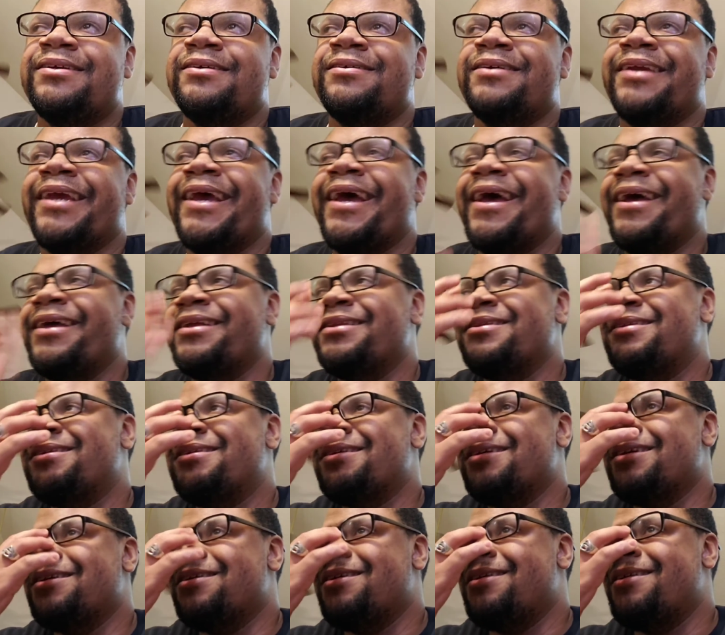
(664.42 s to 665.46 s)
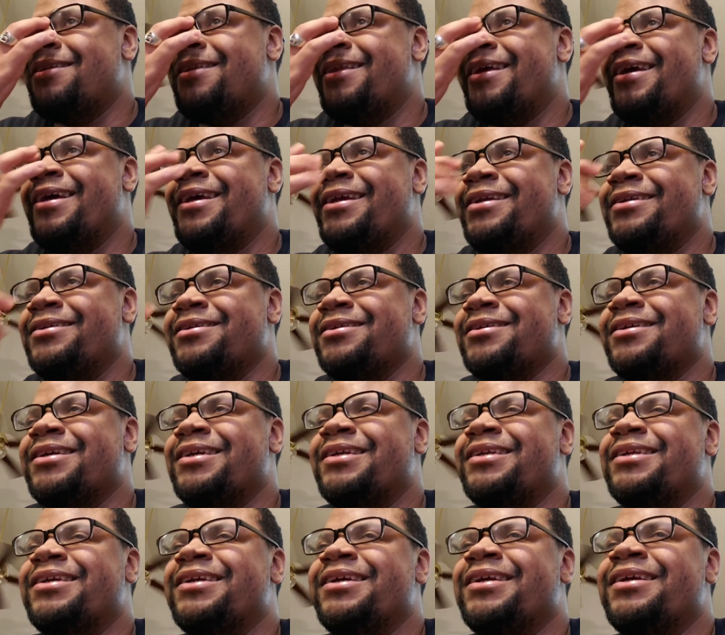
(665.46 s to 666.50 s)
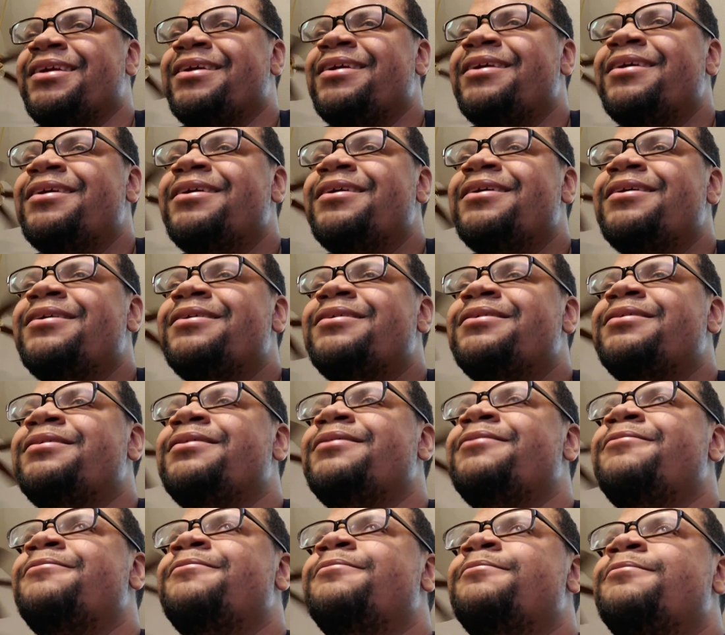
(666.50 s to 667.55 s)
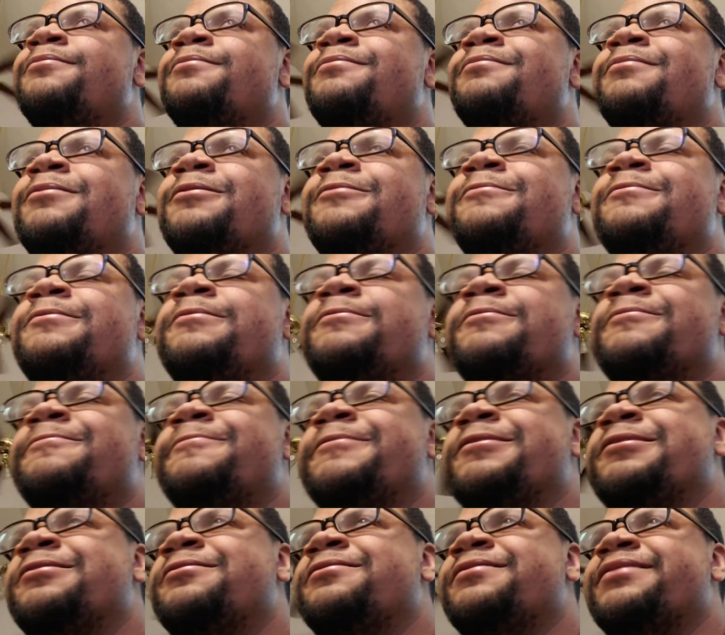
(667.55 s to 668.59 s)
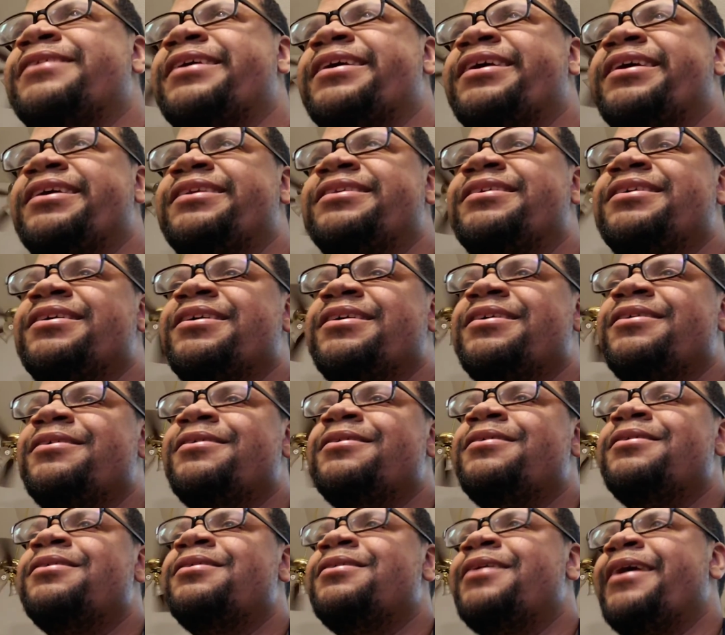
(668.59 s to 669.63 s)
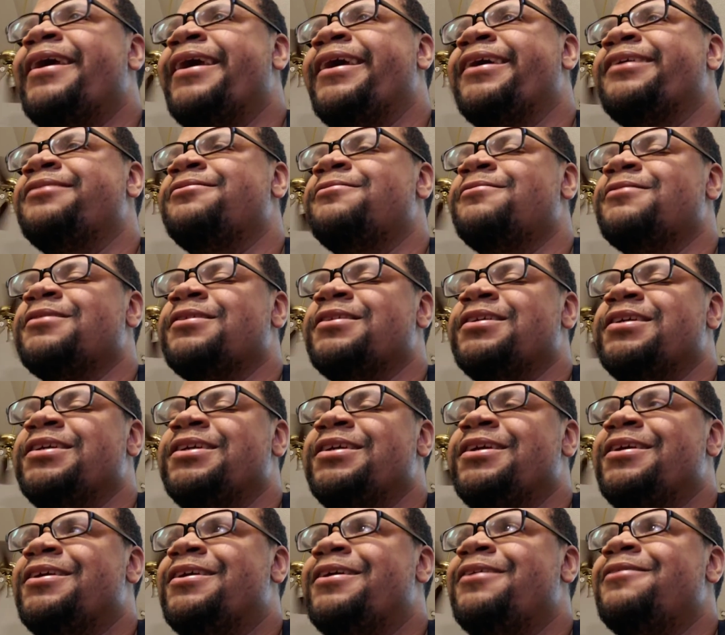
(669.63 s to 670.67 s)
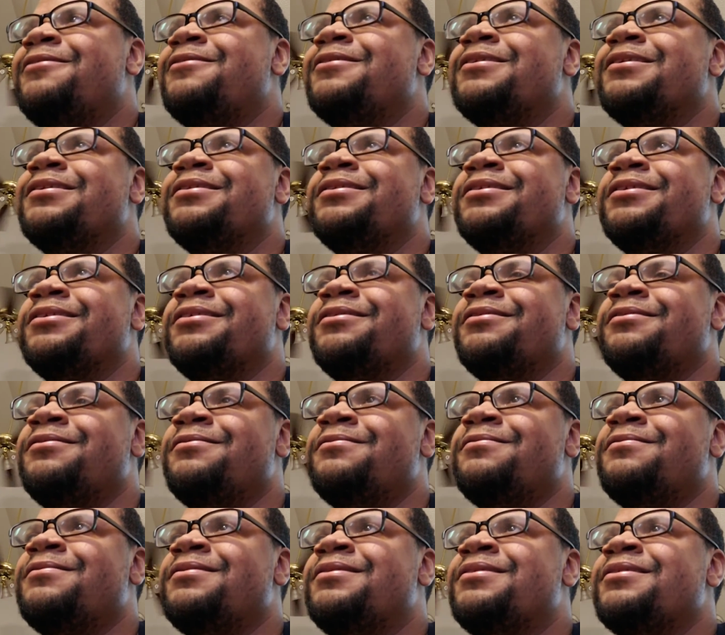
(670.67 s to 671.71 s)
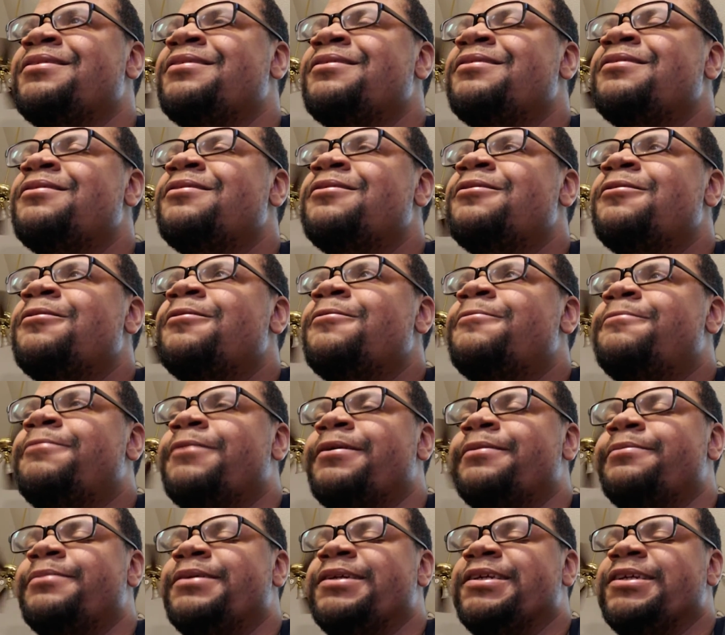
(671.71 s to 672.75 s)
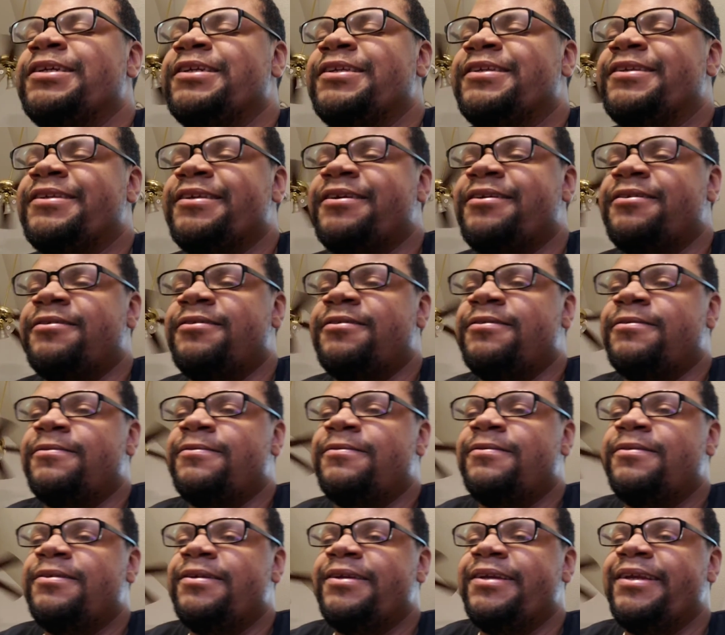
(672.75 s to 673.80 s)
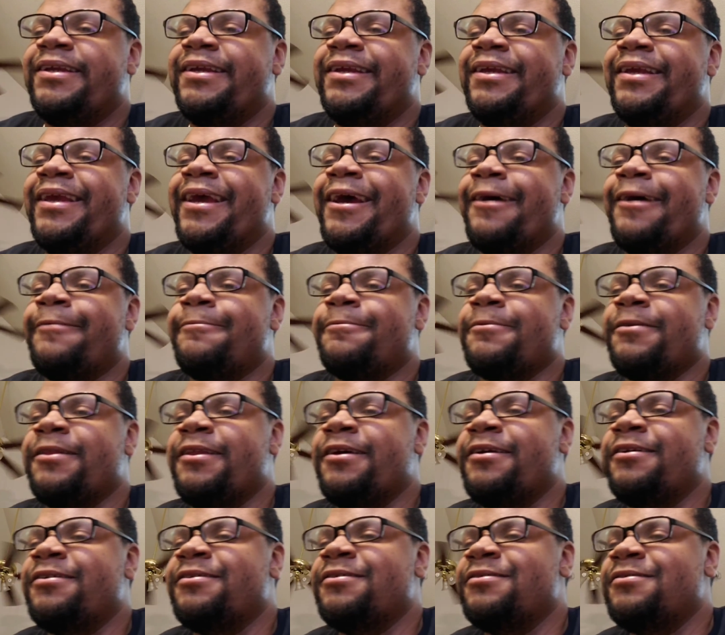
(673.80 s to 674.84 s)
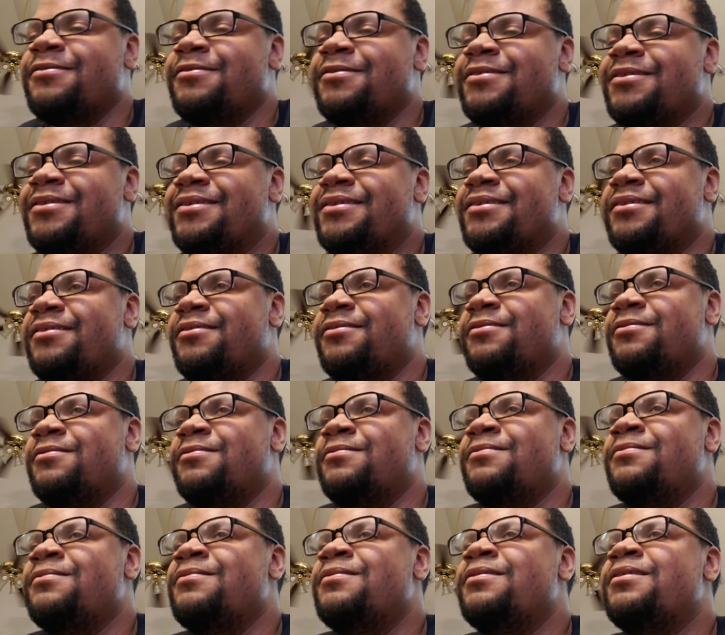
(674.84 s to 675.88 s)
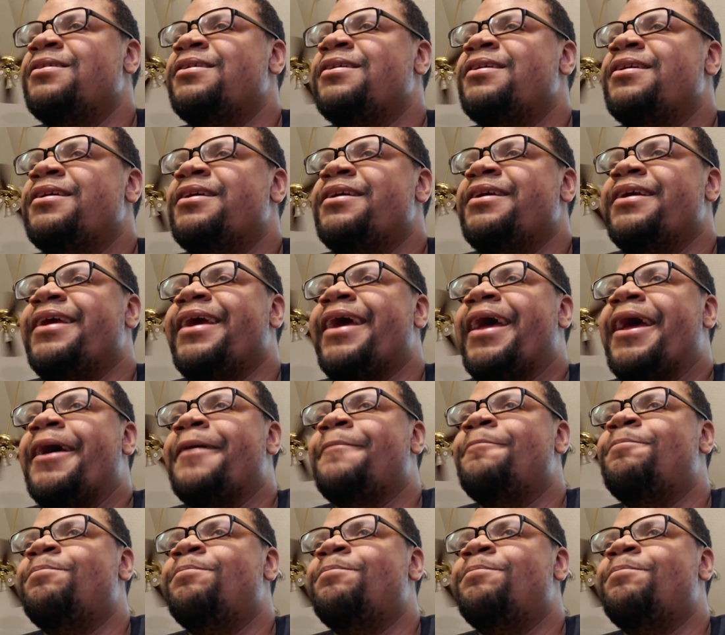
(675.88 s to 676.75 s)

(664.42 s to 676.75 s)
yeah, until then, you're getting movie reviews and really news from me. So yeah, for those. So yeah.